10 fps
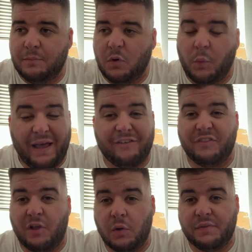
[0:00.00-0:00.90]
We have
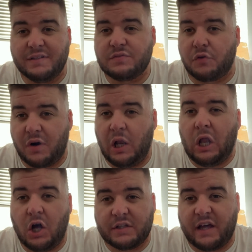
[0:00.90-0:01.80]
known this for a
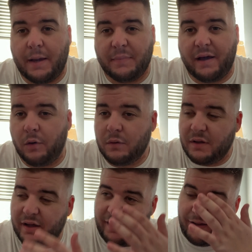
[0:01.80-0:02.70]
long time now.
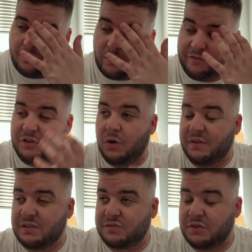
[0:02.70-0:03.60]
We've known
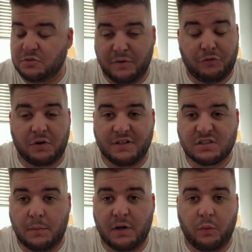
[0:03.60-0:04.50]
this since before the
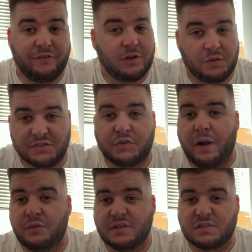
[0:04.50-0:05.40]
summer. We've known this
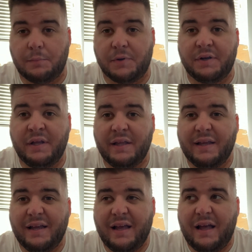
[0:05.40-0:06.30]
throughout the summer.
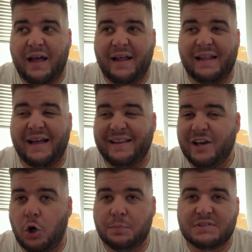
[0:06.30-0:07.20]
And any
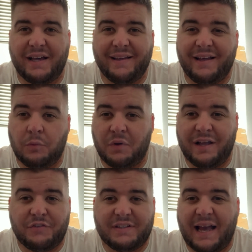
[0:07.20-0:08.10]
hopes that and
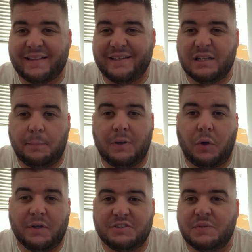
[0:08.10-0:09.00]
whatever tactical
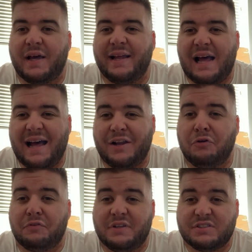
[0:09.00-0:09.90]
ploys United had
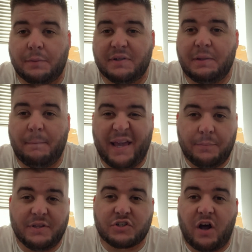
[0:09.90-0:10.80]
over the summer to
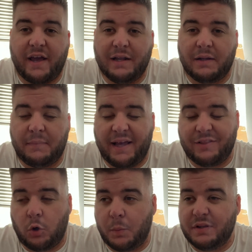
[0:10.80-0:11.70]
maybe try and get
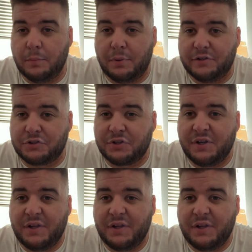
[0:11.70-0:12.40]
Dortmund to budge